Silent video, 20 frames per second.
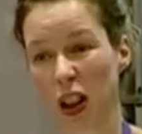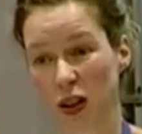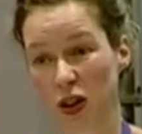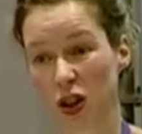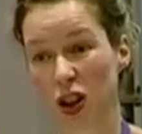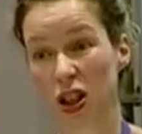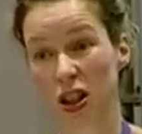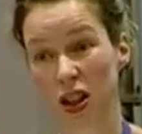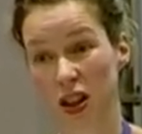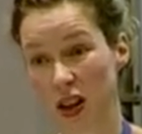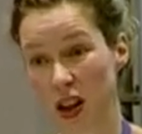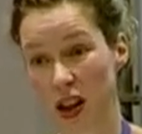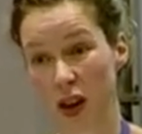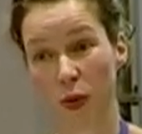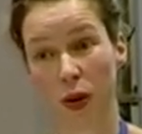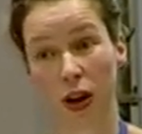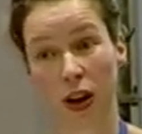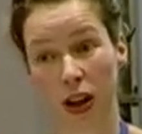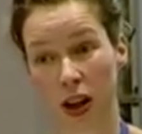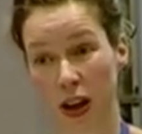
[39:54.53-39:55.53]
Just another
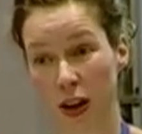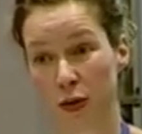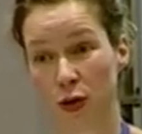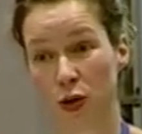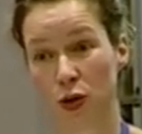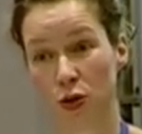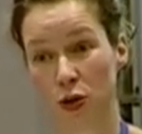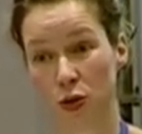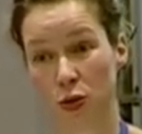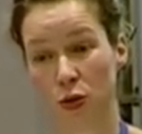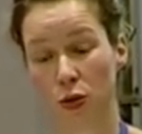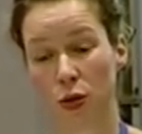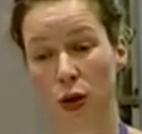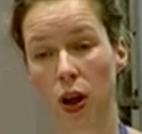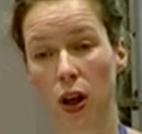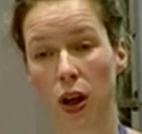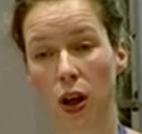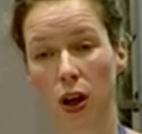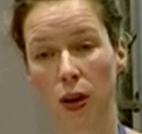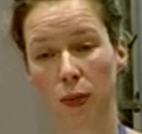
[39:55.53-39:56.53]
one they have to do
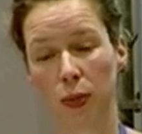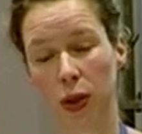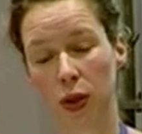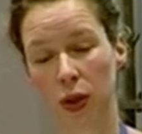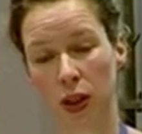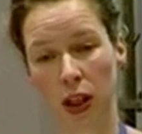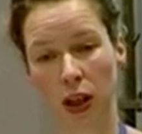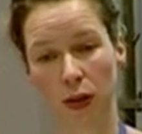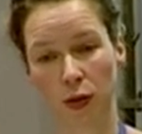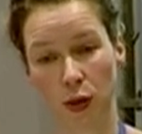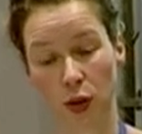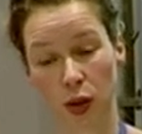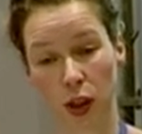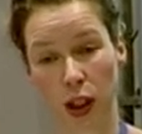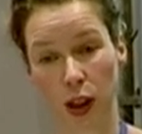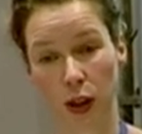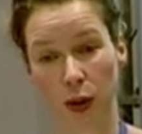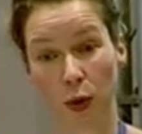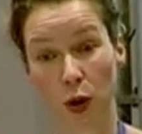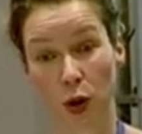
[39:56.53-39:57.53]
because they have to
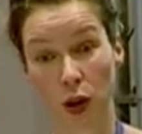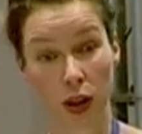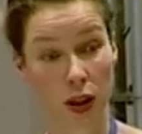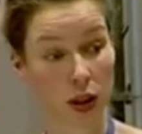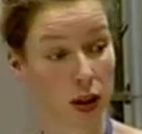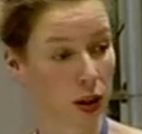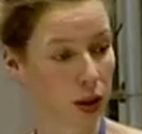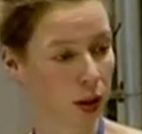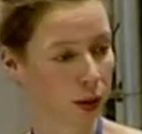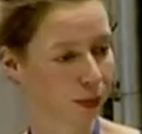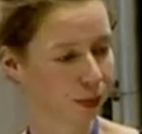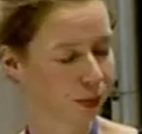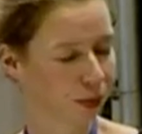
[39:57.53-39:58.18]
tick the boxes.